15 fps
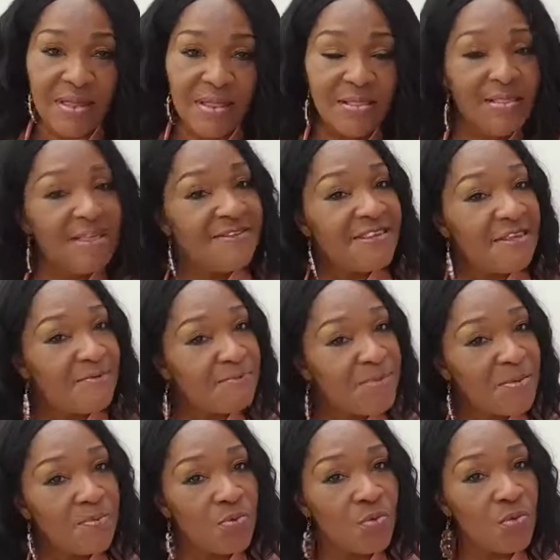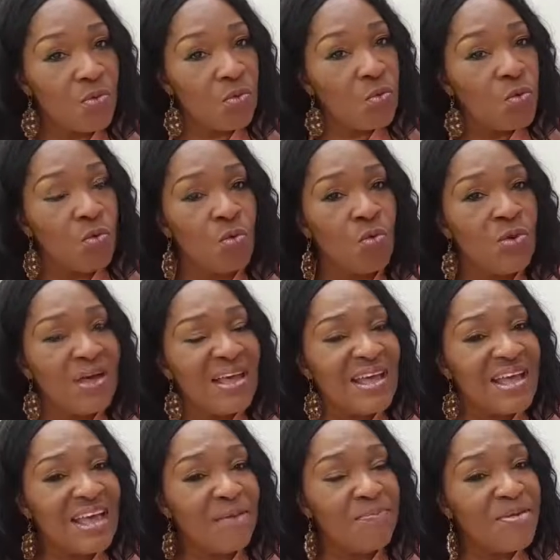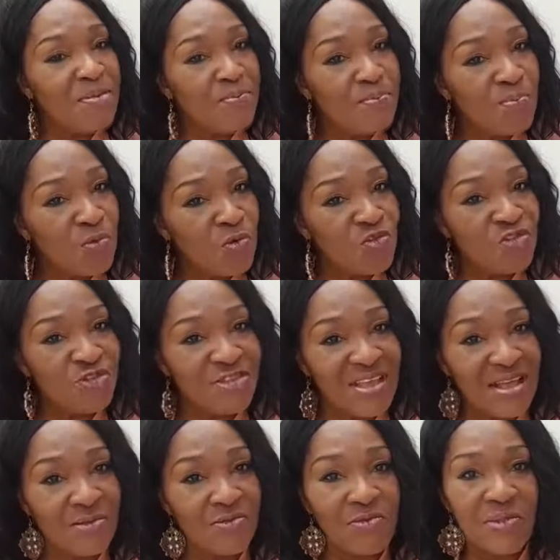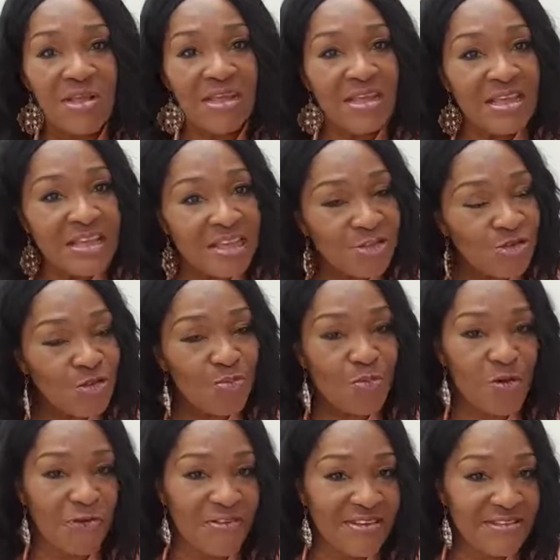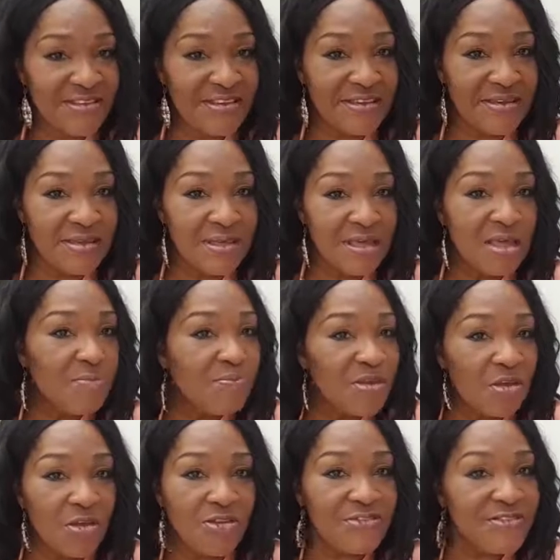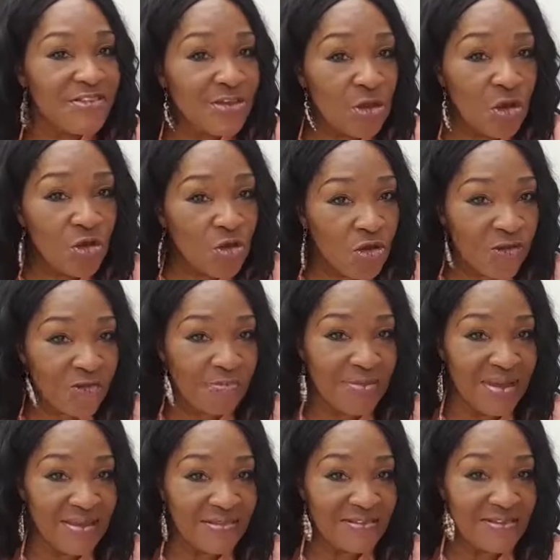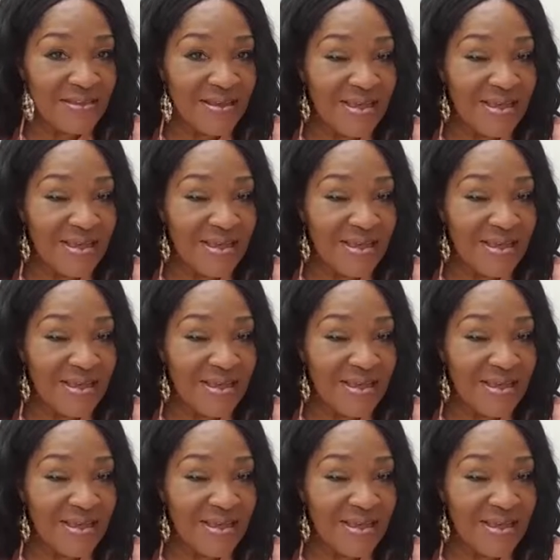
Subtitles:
These are people who are being pushed down into poverty because your government,